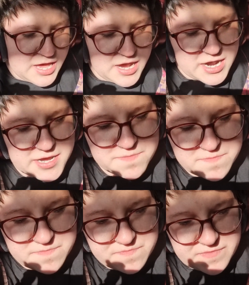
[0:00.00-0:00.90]

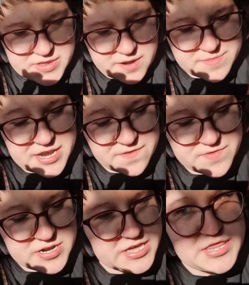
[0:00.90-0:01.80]
I'm
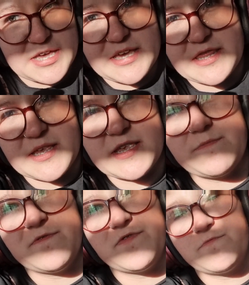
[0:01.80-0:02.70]
definitely thinking that
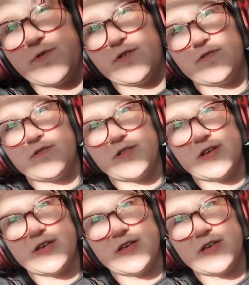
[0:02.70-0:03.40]
some of the wool